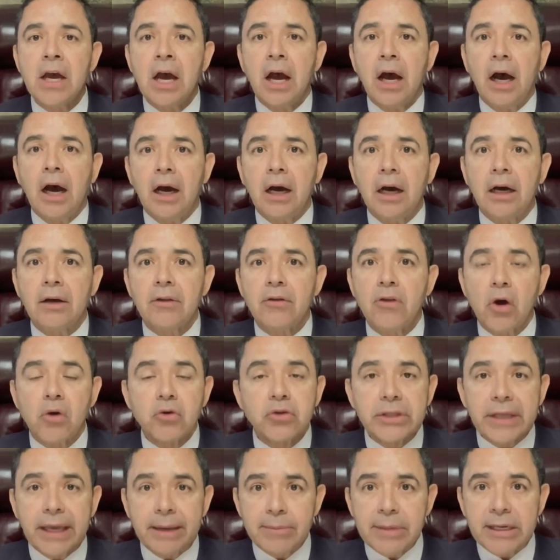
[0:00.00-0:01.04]
uh,
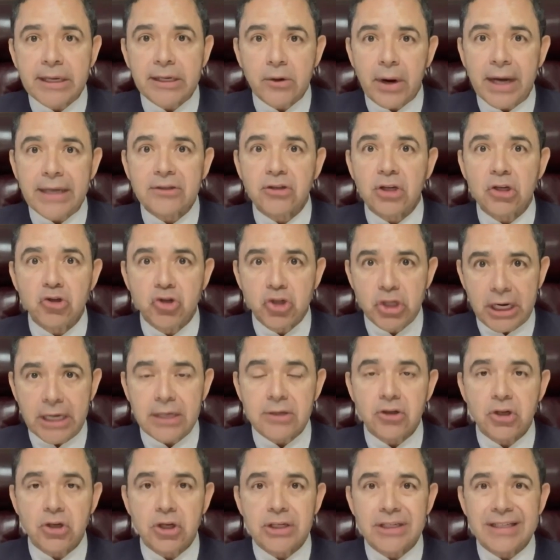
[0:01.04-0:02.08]
those immigration
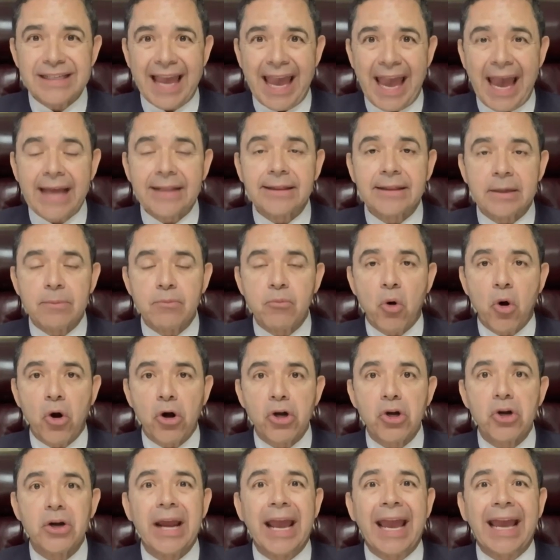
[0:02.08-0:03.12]
judges at the
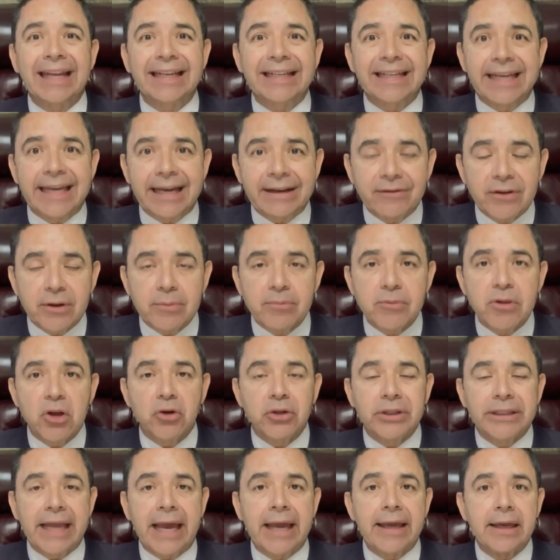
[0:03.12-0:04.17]
border and give them their
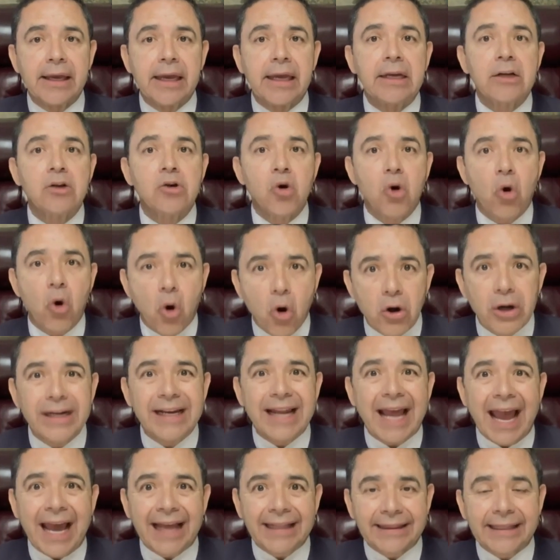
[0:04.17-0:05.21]
day in court
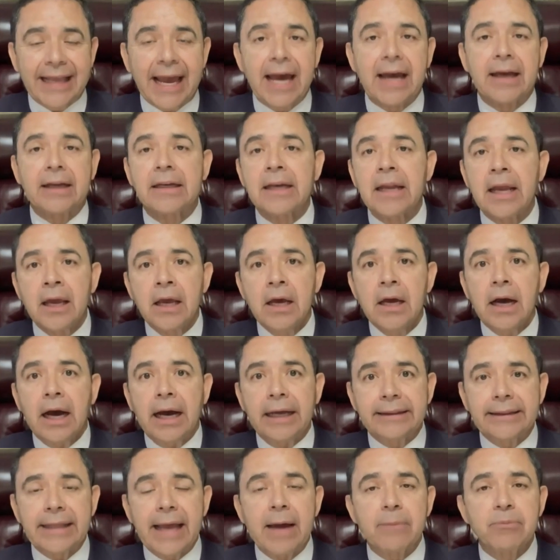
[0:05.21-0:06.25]
at that
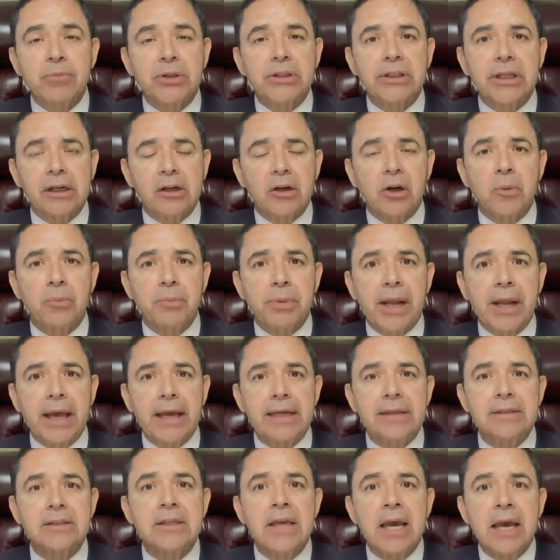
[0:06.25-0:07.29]
at that particular
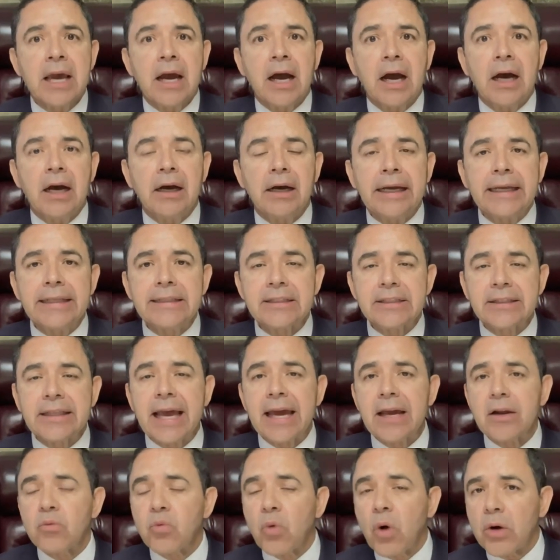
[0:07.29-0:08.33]
place. Uh,
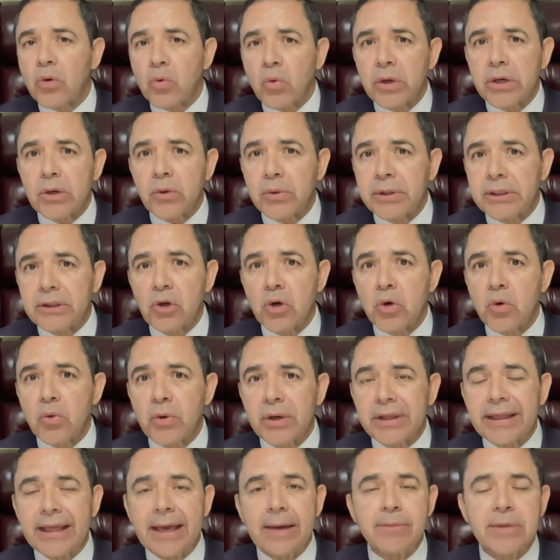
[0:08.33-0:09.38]
instead, what, what do we do
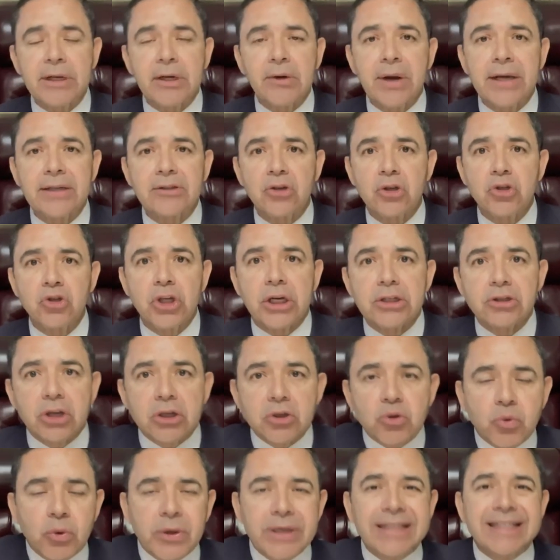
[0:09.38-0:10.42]
with immigration
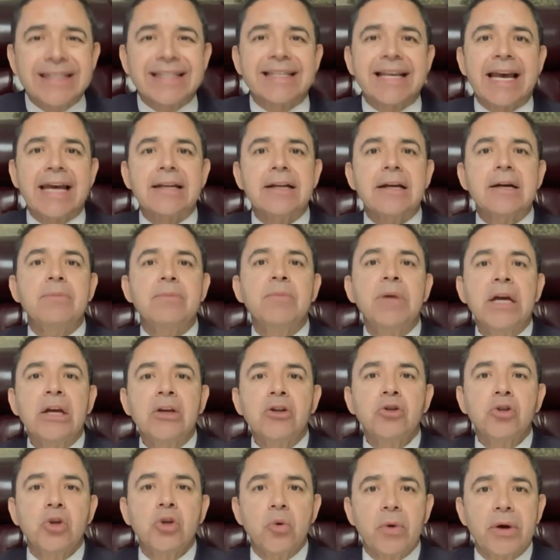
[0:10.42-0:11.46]
judges? We send them
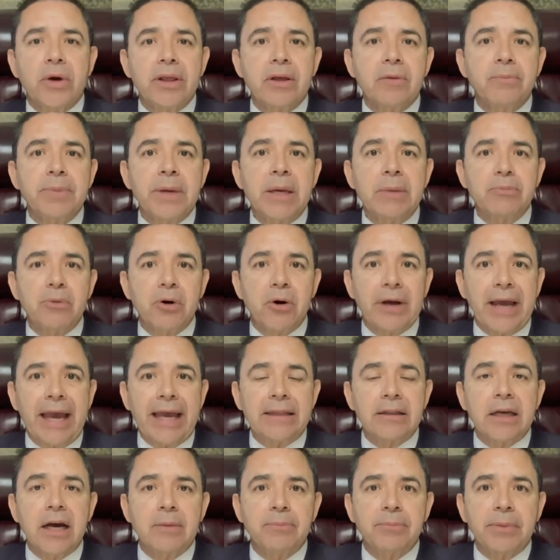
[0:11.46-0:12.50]
to where the people
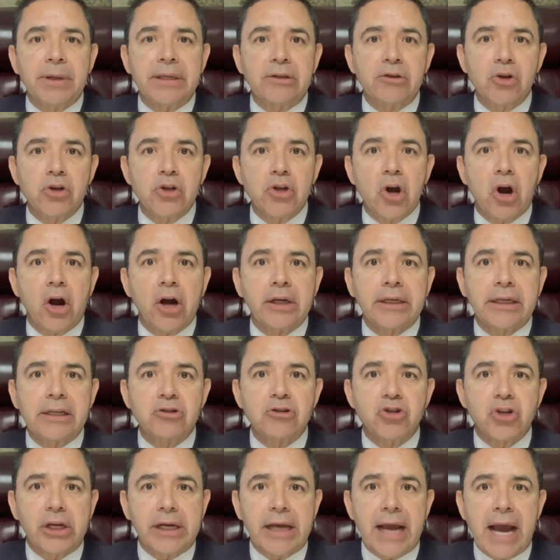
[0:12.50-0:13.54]
end up in New York and
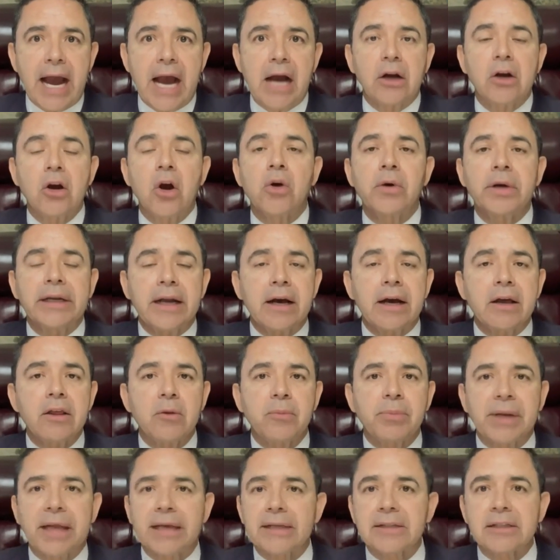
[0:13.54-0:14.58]
Chicago and other
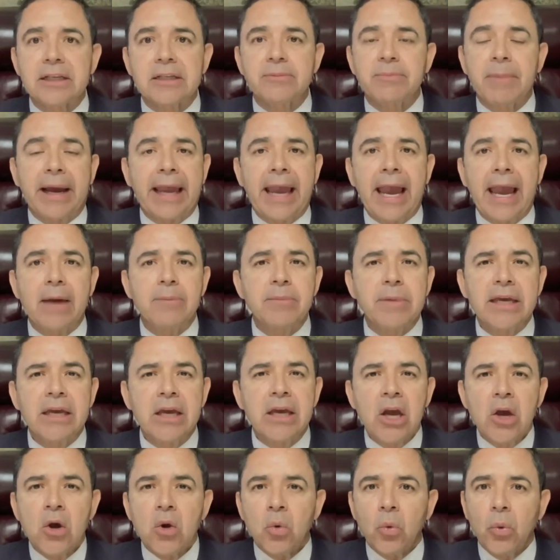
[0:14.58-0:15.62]
places, Miami,
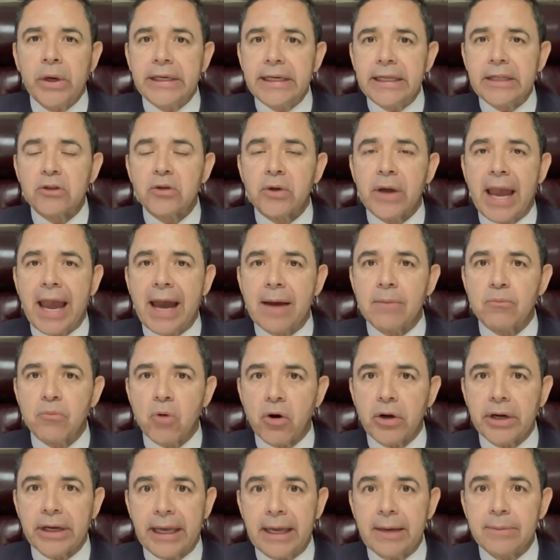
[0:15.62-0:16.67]
we need to have
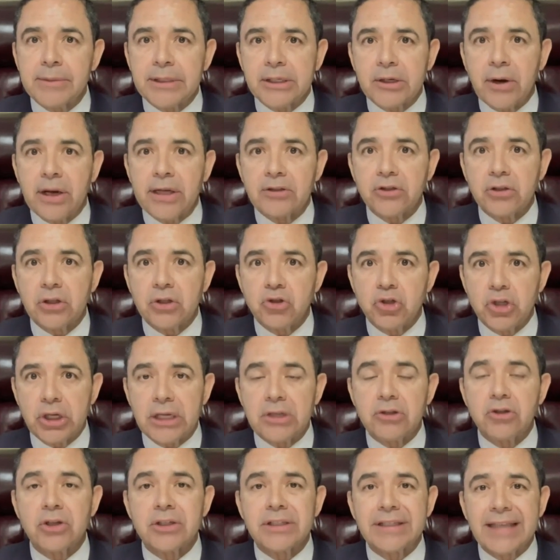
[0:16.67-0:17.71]
more immigration
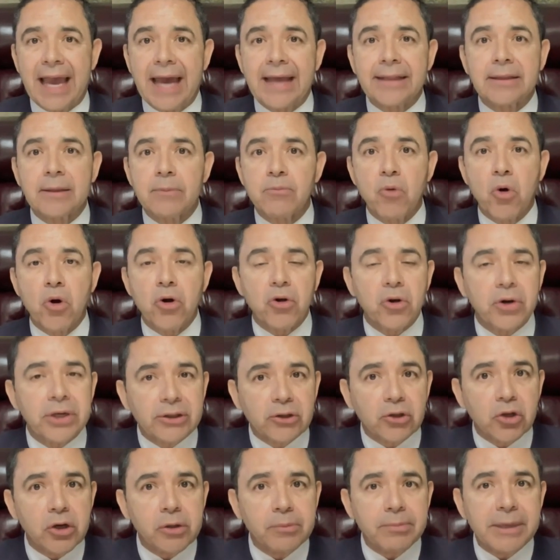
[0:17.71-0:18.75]
judges at the border. It
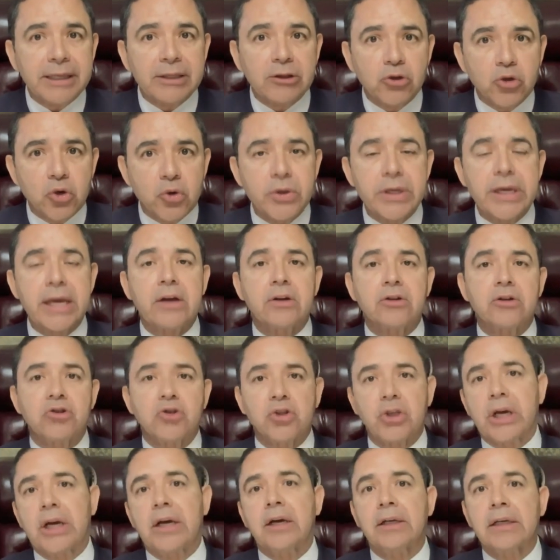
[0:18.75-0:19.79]
took me two years,
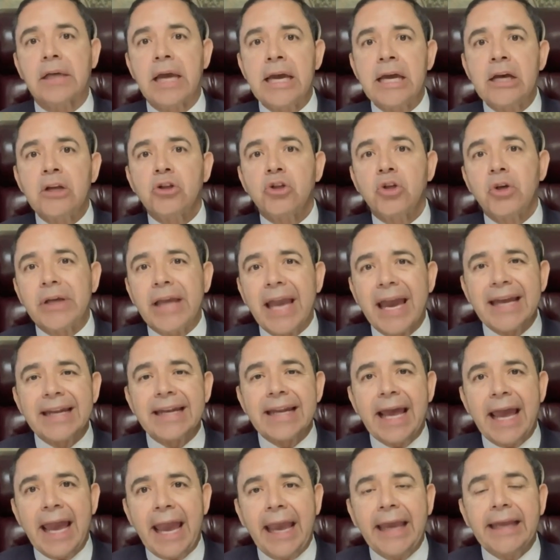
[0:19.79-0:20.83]
Chuck, to get
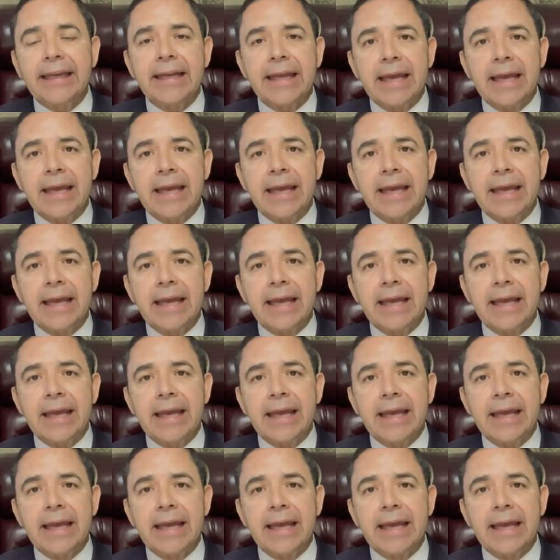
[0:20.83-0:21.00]
eight